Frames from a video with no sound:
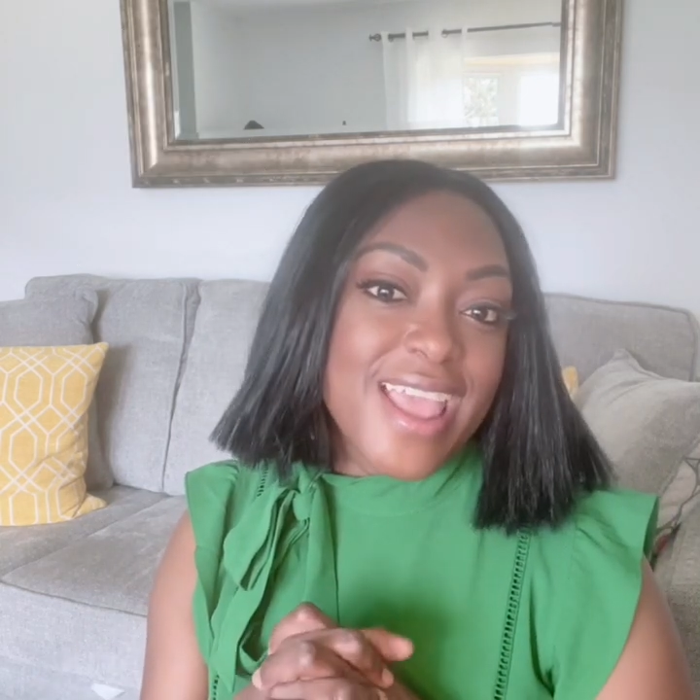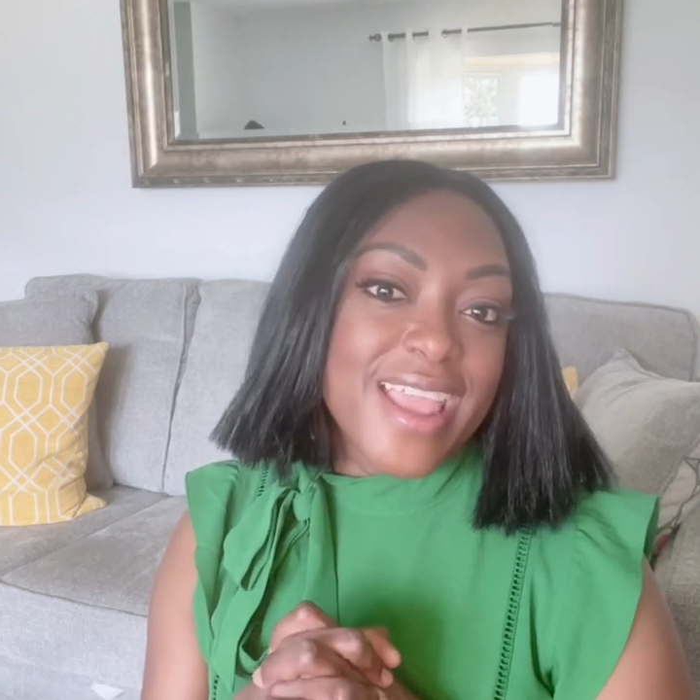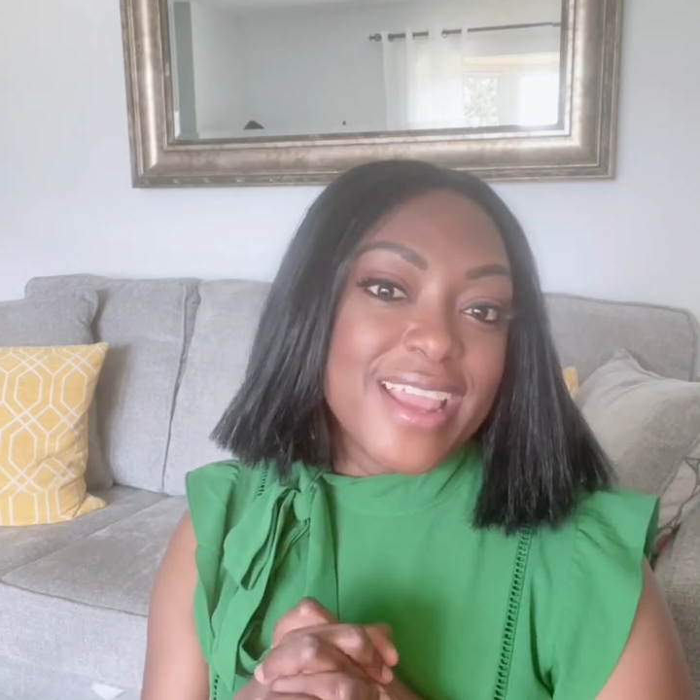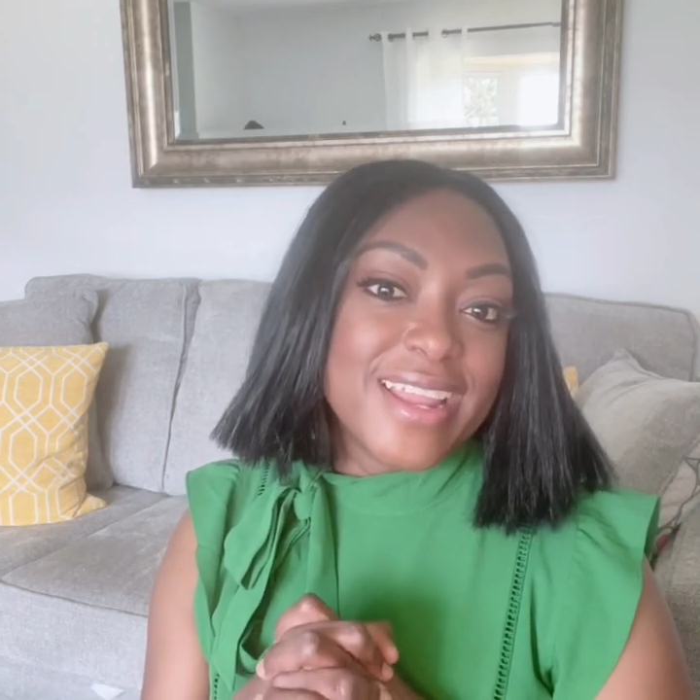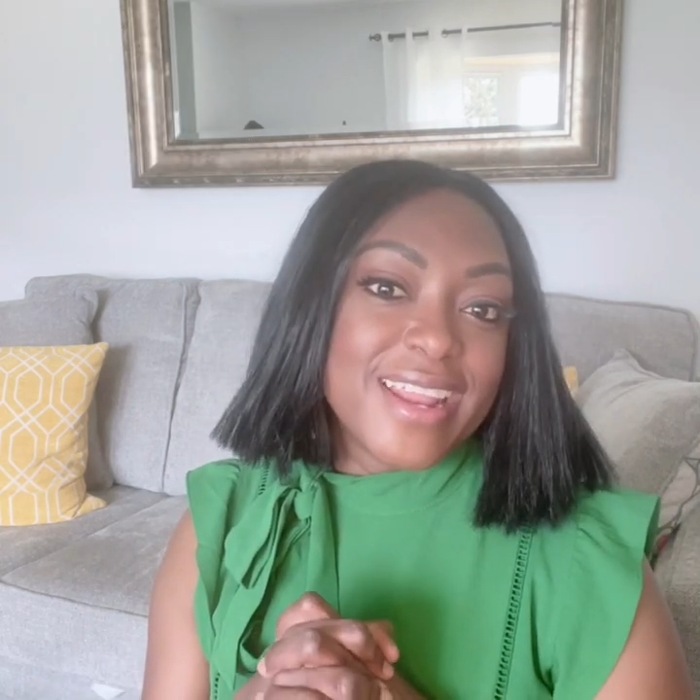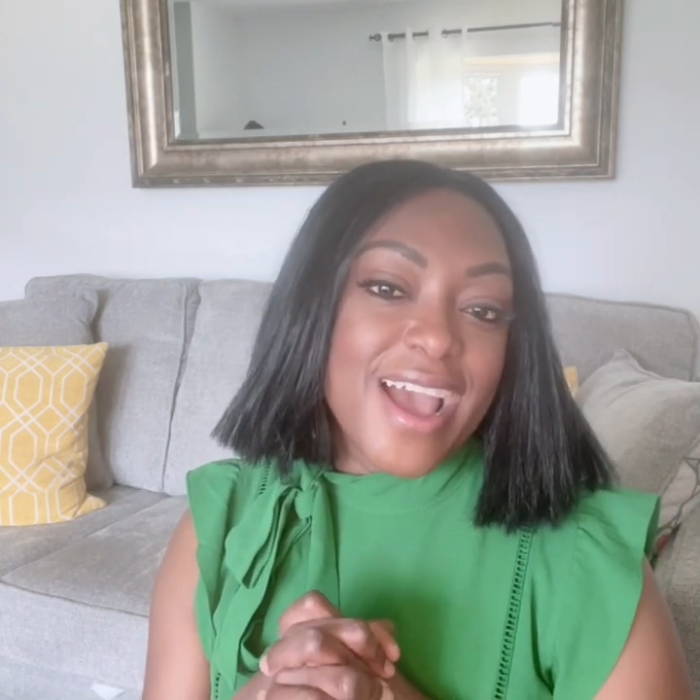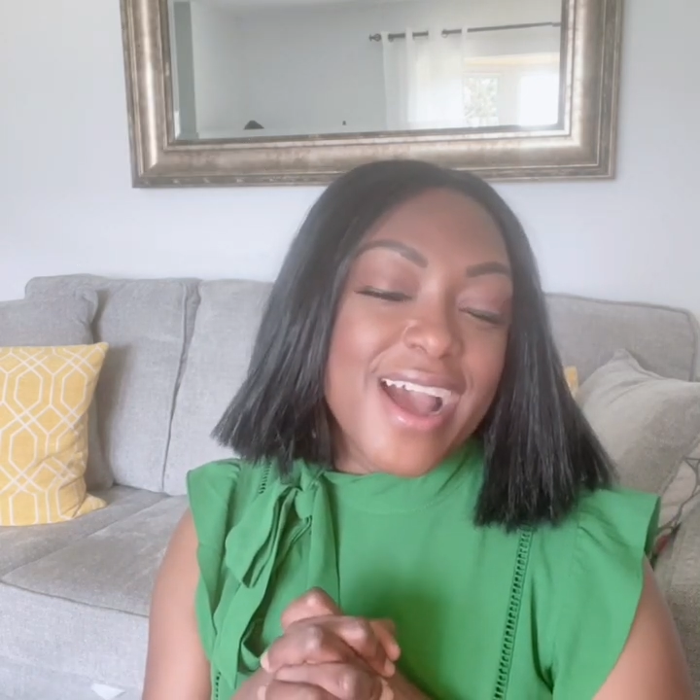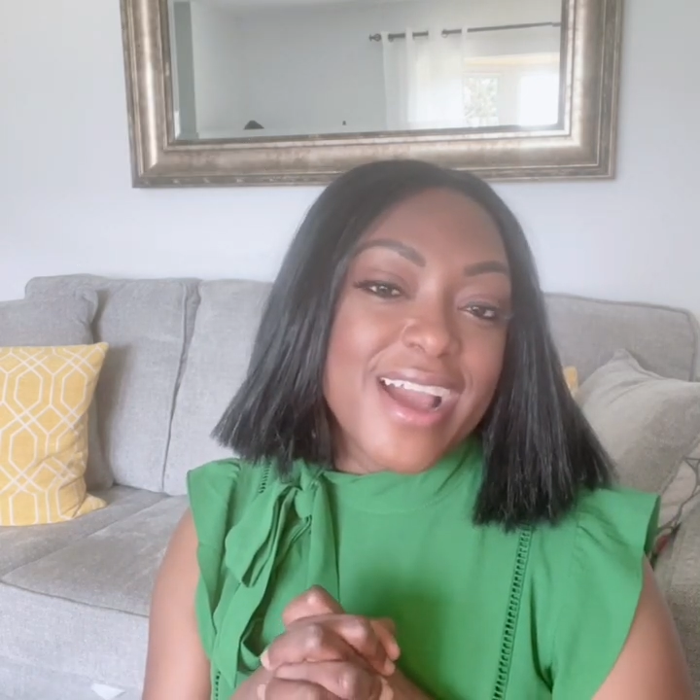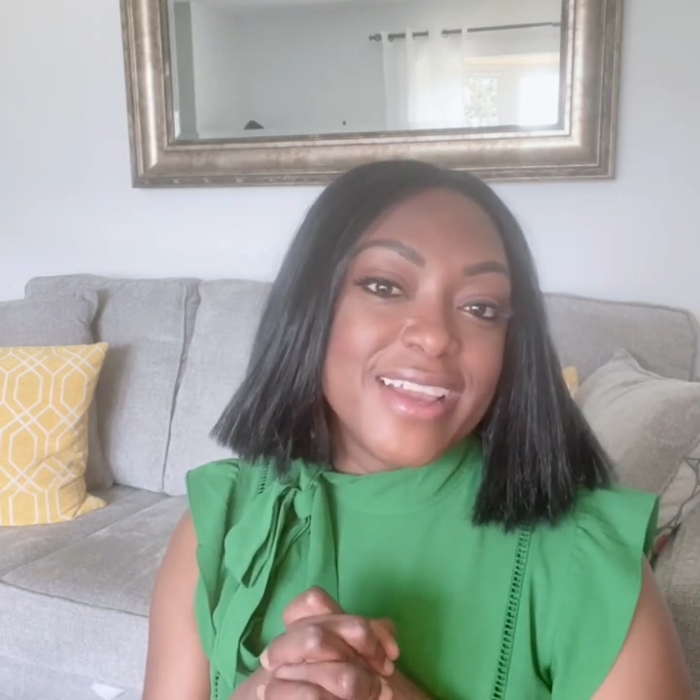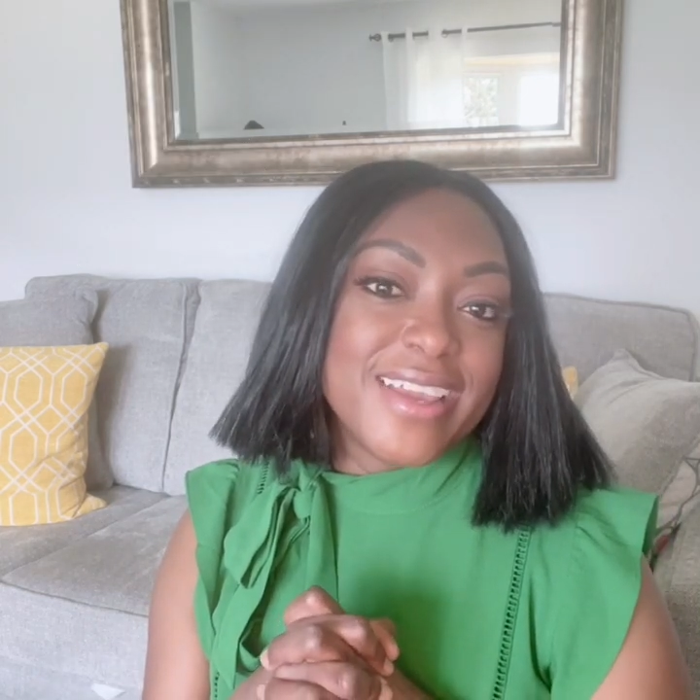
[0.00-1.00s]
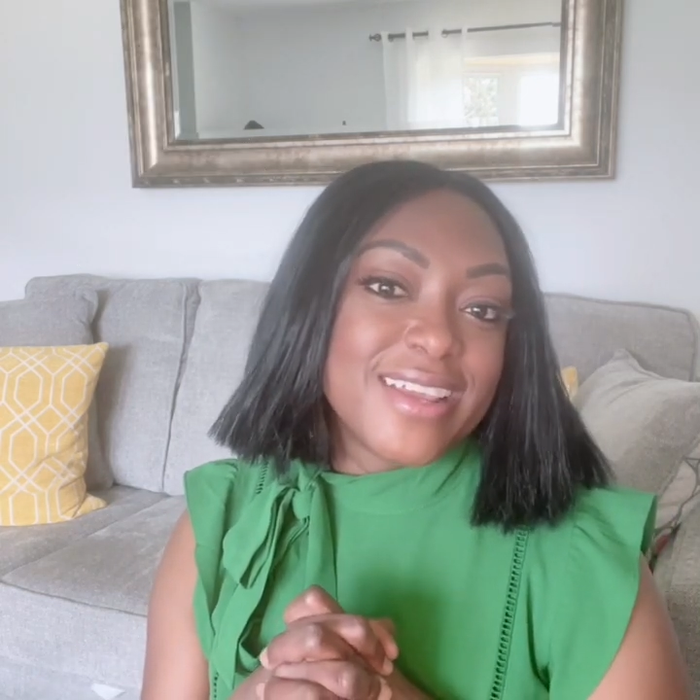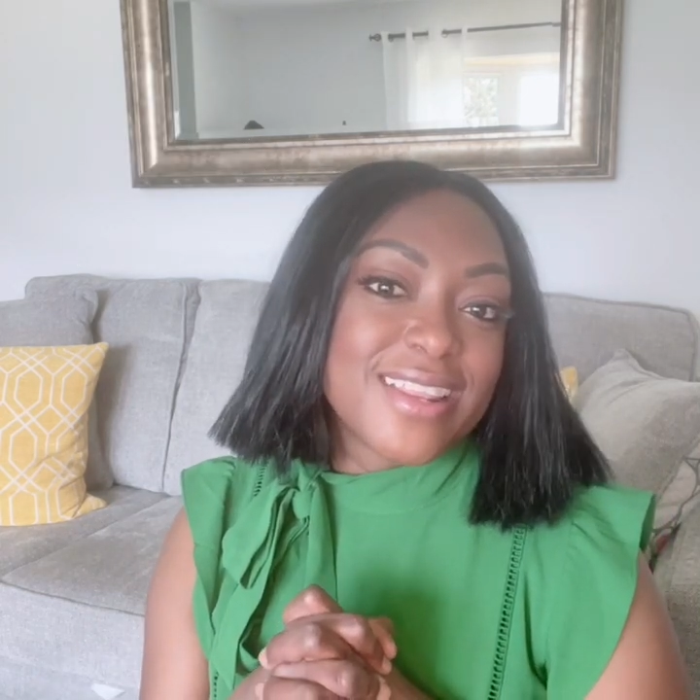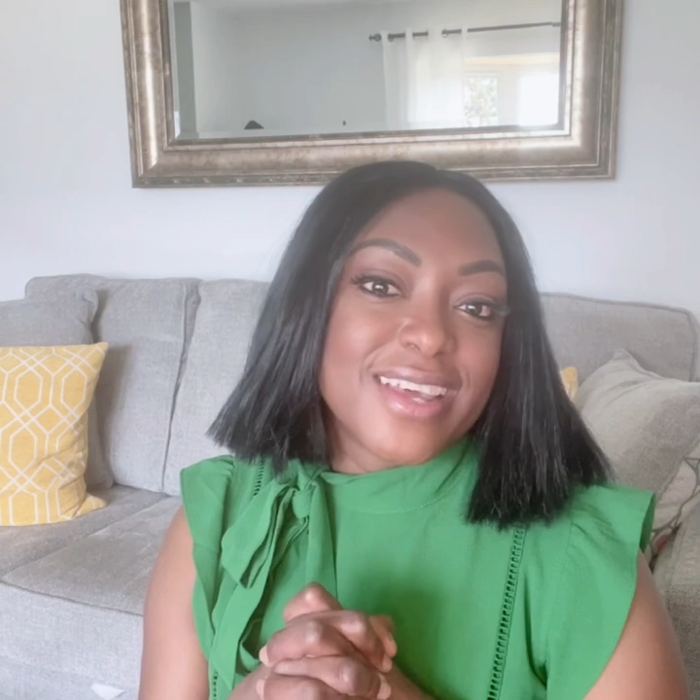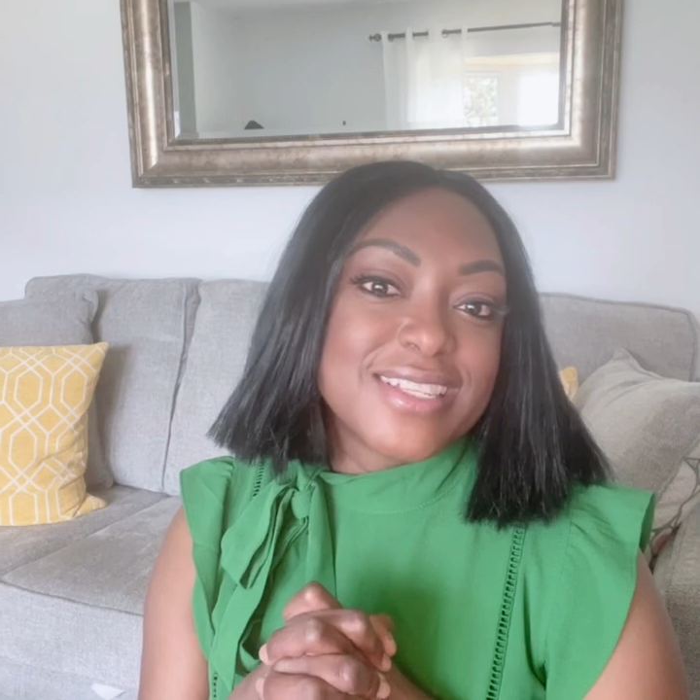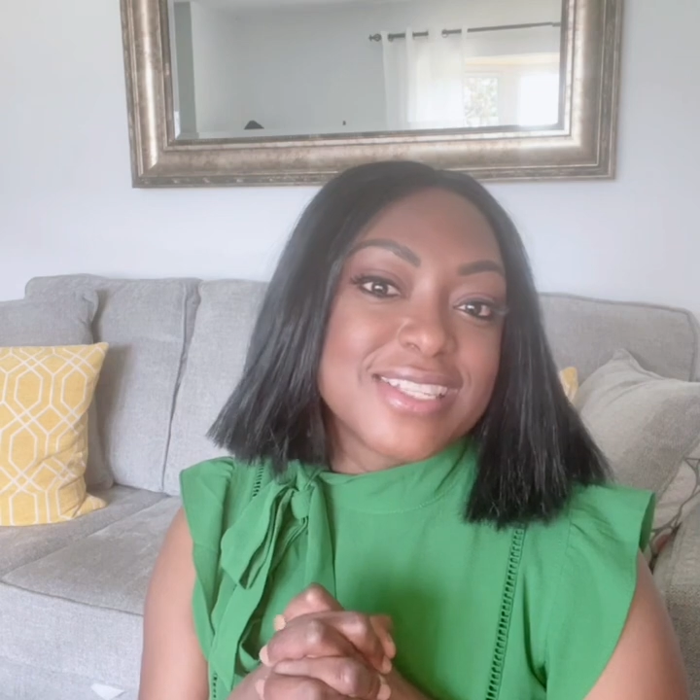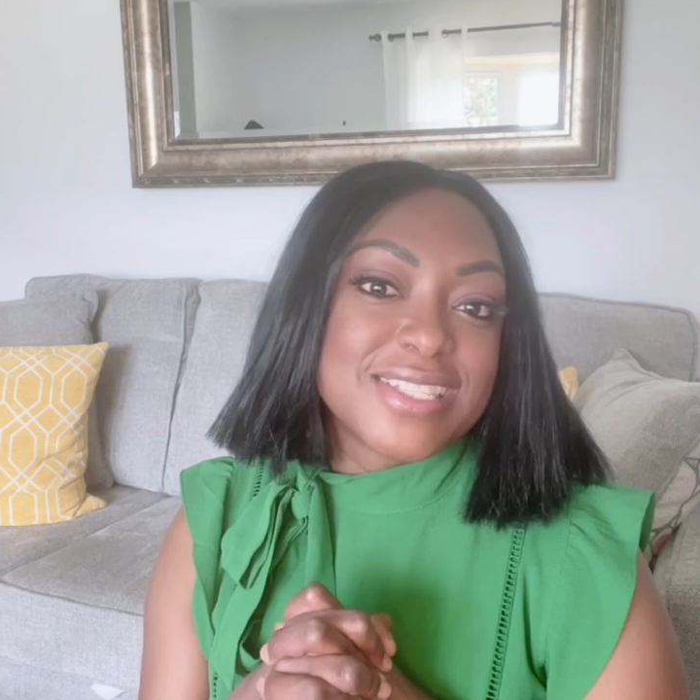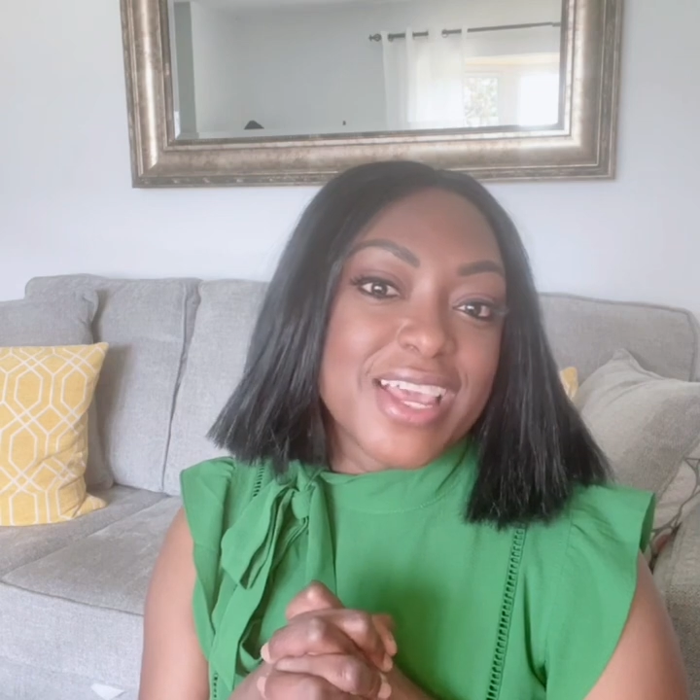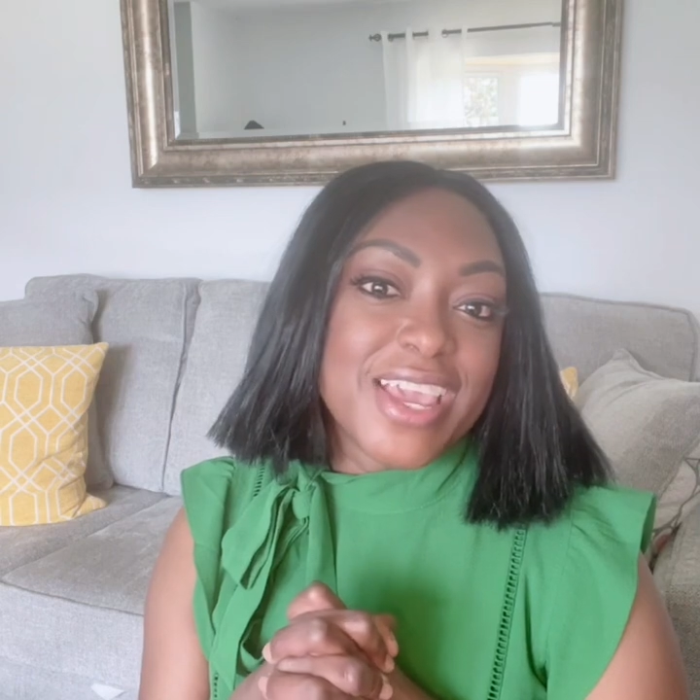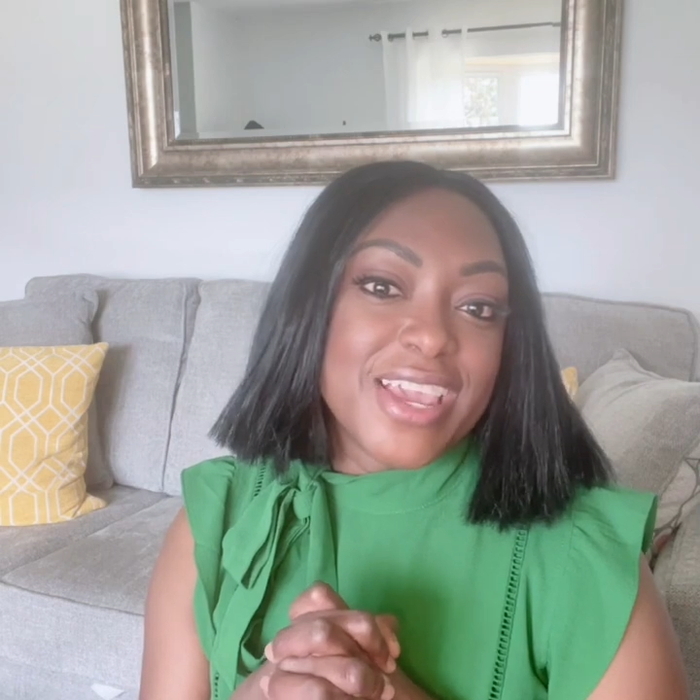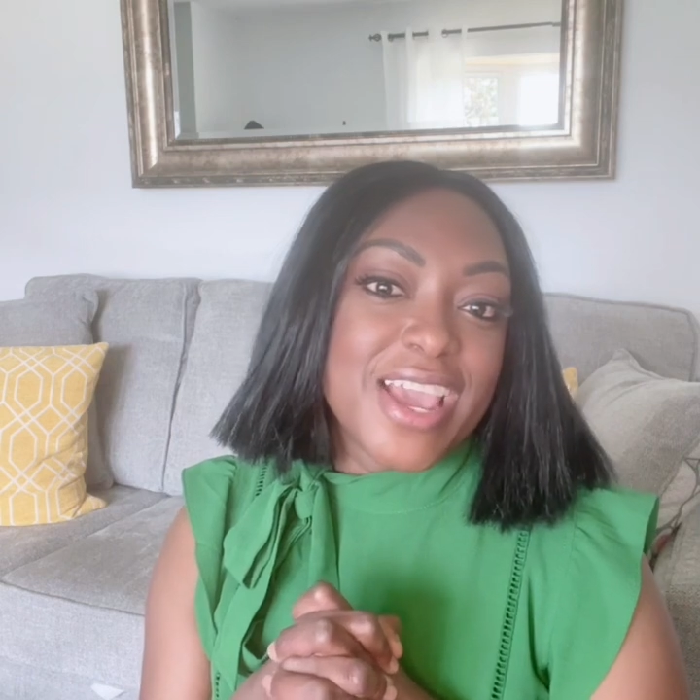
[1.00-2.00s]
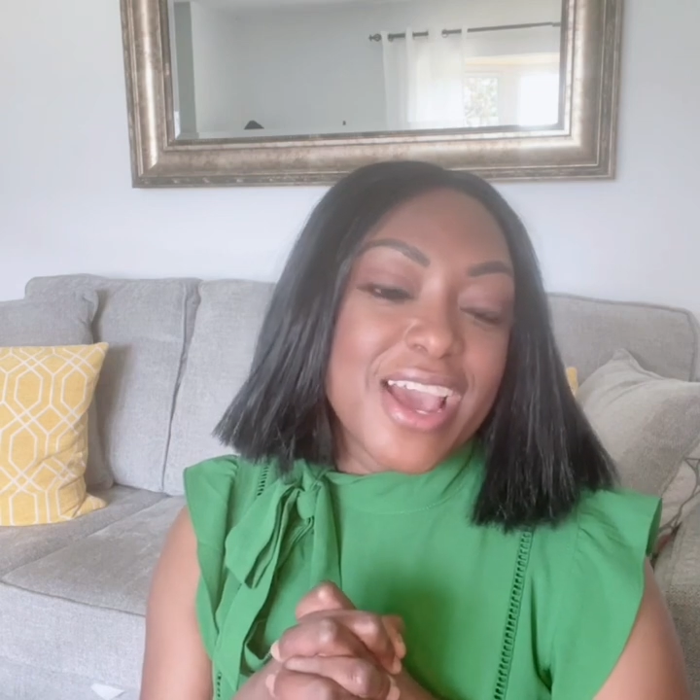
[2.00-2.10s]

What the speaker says: And I like to say